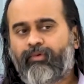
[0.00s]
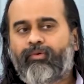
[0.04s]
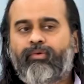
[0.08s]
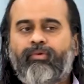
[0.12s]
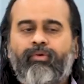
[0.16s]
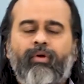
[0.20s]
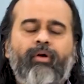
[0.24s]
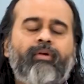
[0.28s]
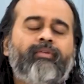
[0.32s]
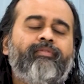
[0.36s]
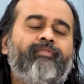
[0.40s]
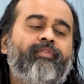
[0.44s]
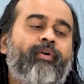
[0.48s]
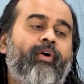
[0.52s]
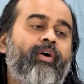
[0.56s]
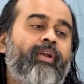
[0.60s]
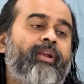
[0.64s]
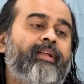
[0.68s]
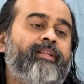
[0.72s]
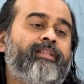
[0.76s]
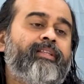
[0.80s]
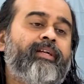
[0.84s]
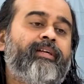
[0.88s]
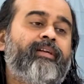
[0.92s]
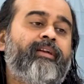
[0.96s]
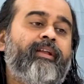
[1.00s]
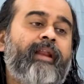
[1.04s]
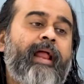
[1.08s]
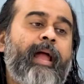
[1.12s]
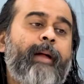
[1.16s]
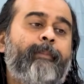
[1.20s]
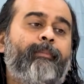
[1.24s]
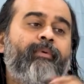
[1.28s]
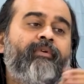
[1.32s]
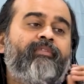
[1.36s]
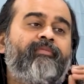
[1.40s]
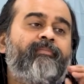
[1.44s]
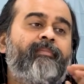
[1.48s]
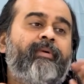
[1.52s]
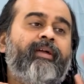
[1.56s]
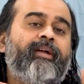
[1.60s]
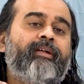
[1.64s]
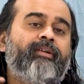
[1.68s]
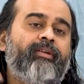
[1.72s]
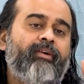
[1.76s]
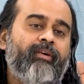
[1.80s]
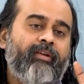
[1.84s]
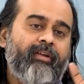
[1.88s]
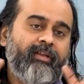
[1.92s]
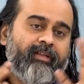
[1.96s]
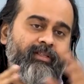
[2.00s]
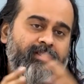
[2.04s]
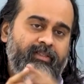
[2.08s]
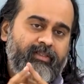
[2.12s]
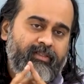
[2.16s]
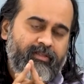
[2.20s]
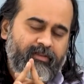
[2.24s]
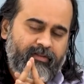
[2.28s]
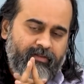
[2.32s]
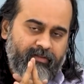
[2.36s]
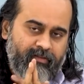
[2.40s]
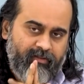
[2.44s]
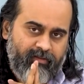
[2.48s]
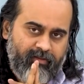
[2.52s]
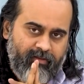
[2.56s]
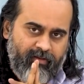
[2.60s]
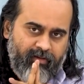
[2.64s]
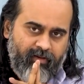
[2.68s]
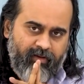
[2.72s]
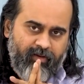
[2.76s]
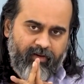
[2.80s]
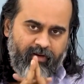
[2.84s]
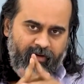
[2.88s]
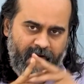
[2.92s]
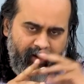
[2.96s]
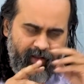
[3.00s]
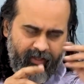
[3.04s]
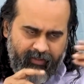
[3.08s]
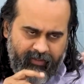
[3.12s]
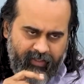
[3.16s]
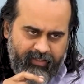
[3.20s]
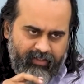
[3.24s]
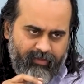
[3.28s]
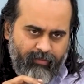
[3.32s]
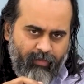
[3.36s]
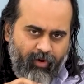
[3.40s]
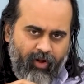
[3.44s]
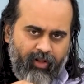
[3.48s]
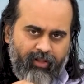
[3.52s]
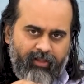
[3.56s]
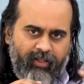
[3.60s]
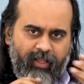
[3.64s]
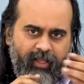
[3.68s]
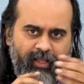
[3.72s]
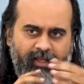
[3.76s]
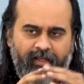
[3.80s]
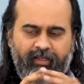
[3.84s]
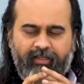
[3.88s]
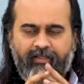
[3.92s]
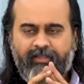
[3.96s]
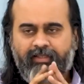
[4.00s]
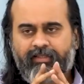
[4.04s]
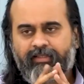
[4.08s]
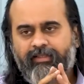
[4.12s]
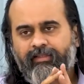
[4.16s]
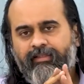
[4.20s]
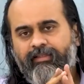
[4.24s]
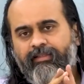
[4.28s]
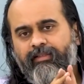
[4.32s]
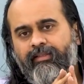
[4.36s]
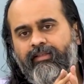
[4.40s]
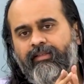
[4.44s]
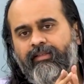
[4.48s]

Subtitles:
do not fall in the trap of big knowledge. Take the small things